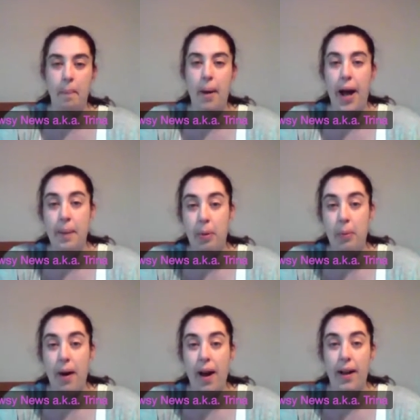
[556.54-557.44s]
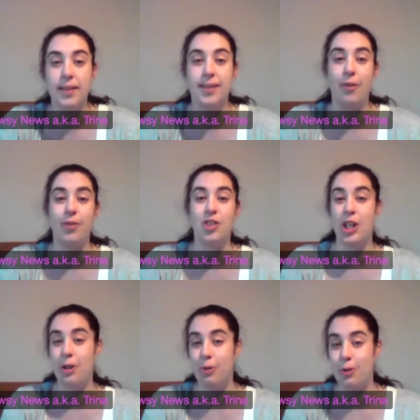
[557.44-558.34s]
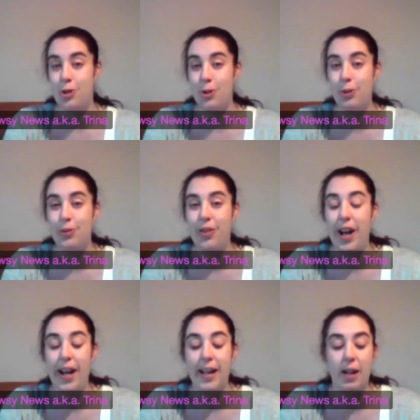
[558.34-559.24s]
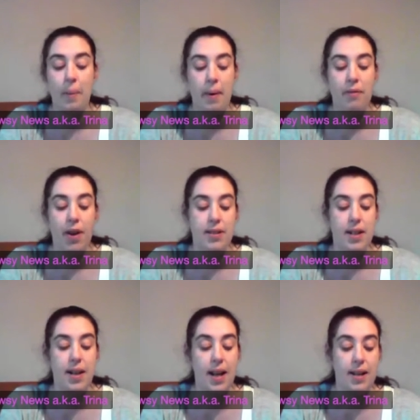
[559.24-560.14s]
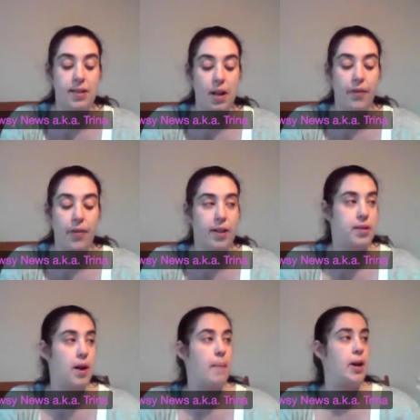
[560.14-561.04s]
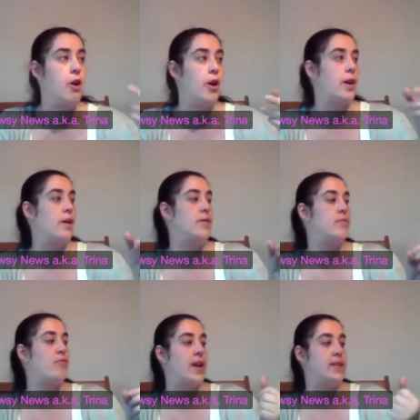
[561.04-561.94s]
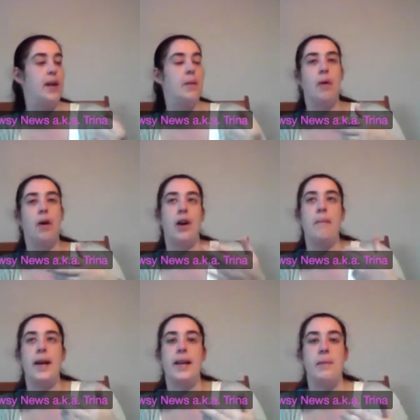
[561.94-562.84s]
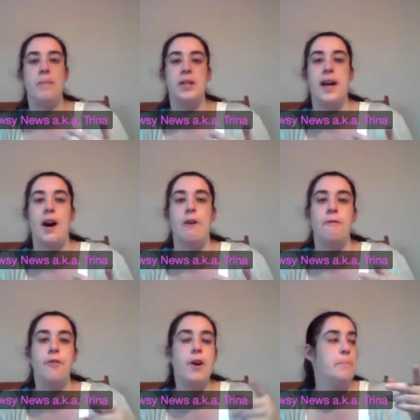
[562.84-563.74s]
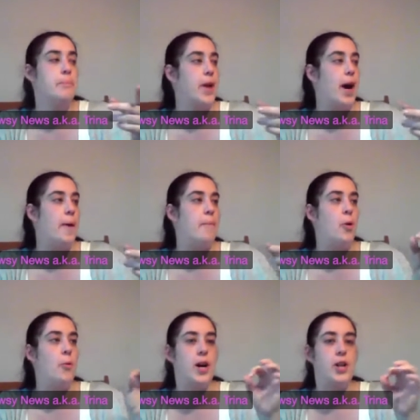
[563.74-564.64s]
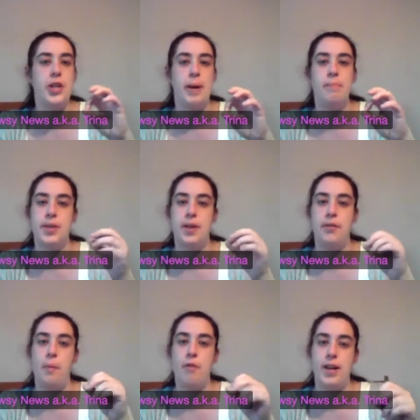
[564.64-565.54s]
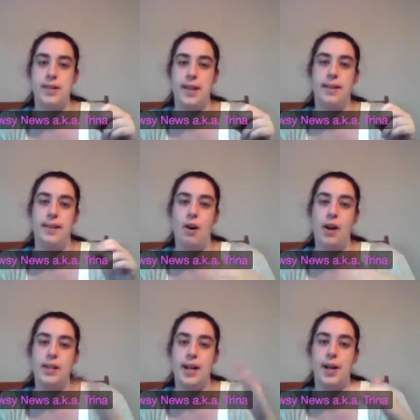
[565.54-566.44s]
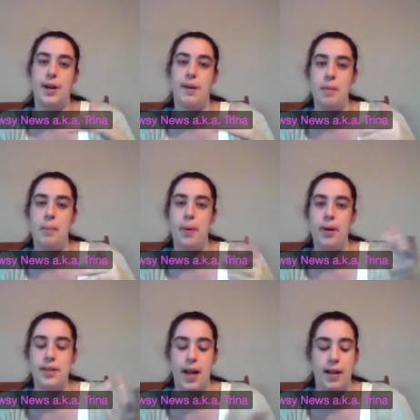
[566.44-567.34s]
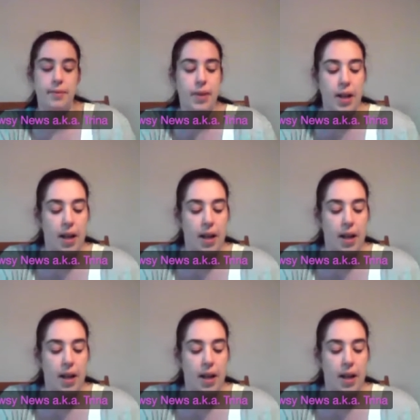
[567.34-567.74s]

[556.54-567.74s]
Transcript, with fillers: paperweights, obviously your yeah. jewelry. I mean, resin is so versatile. I mean, I use resin, but I don't make it myself. Um, all my gems are from resin that yeah. I decorate my books in. And